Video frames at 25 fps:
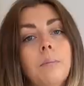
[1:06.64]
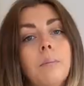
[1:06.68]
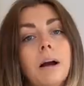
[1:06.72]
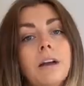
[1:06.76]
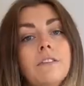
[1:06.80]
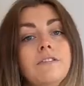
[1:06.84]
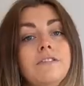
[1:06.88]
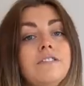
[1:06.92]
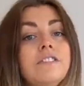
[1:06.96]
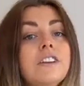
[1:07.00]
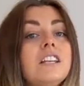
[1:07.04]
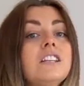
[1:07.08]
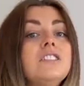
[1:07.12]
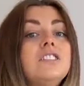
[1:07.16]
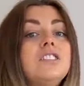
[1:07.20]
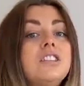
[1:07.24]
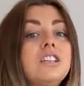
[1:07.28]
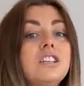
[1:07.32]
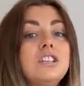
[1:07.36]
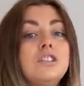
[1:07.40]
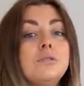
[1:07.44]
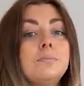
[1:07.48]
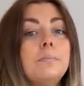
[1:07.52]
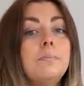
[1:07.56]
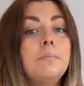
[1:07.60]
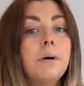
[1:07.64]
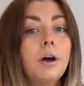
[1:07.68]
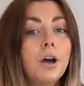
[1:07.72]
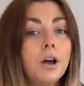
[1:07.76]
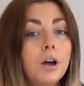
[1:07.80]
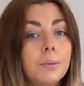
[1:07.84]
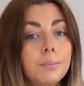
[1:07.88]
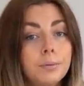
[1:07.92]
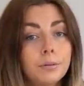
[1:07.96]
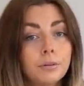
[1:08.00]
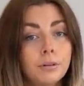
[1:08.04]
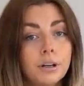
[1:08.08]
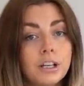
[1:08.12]
my vintage
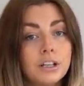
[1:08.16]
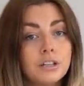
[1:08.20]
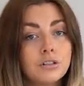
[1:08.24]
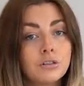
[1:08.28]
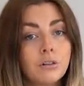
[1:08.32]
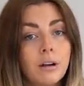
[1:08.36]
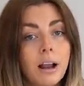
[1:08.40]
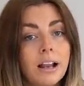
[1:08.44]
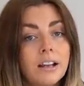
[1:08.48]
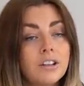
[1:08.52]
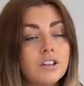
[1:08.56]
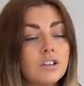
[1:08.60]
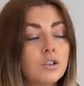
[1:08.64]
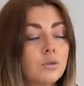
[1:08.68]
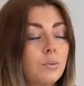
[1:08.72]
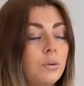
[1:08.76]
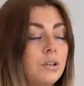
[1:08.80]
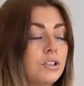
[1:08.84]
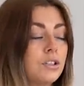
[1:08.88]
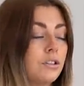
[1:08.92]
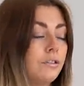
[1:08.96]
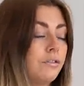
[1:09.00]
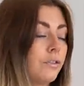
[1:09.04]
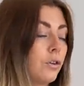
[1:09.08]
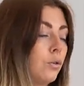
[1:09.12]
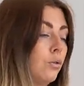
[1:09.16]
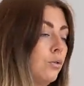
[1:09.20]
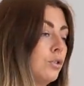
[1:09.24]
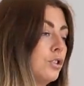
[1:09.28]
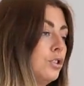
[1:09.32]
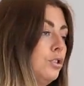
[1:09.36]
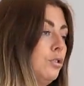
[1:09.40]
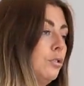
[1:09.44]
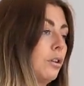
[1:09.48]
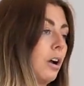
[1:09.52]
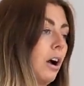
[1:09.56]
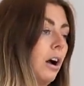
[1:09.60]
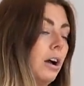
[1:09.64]
Burberry trench, which of
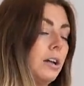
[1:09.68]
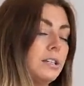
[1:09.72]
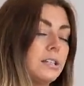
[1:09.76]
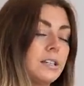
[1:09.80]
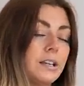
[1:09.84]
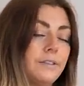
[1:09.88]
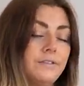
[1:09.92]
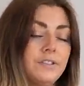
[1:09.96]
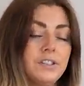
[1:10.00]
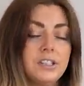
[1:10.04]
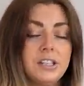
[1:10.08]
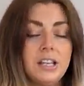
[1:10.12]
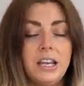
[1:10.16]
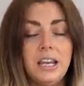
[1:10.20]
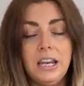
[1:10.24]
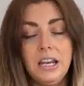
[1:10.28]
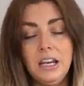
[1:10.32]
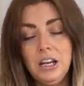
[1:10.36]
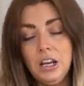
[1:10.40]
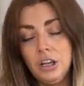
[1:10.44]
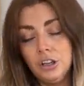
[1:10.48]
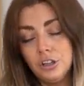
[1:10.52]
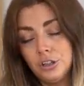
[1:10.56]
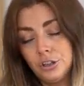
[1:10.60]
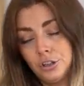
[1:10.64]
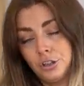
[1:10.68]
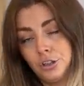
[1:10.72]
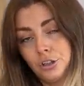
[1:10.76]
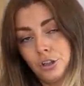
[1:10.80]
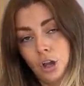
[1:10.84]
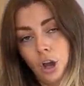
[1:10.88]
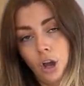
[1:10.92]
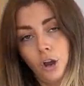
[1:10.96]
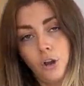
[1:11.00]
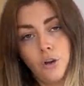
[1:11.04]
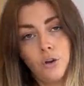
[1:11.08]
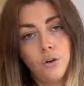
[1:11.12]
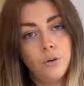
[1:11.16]
course you guys have seen
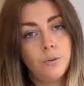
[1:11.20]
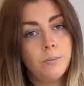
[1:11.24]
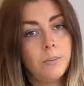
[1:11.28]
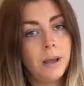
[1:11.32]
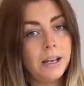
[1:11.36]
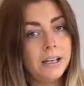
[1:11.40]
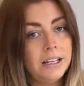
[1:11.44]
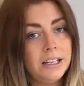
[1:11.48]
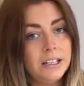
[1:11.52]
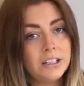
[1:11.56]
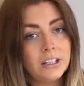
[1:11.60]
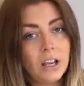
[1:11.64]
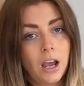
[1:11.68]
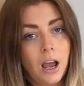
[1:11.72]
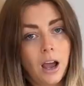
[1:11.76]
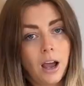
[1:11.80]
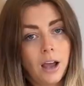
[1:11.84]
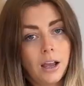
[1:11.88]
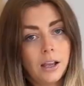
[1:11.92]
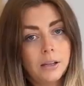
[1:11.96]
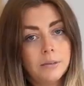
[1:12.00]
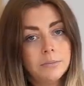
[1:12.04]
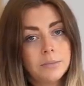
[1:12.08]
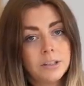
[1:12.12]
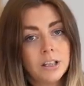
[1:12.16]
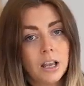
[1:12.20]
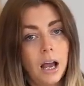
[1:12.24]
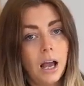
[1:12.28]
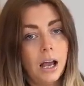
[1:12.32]
so many times.